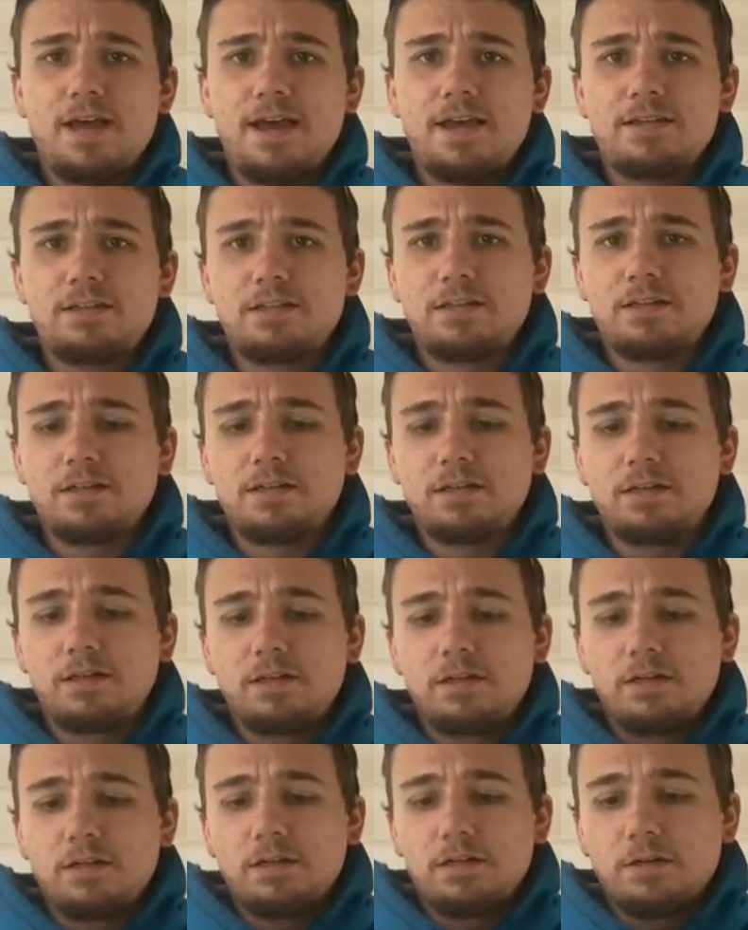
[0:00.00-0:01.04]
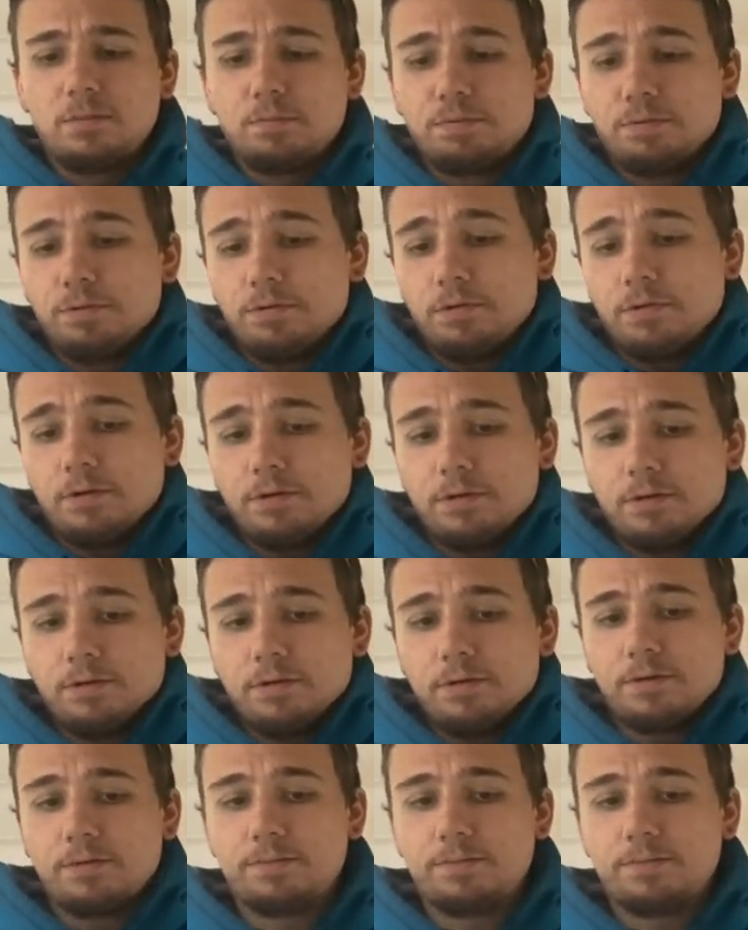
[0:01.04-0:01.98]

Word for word: as a pruner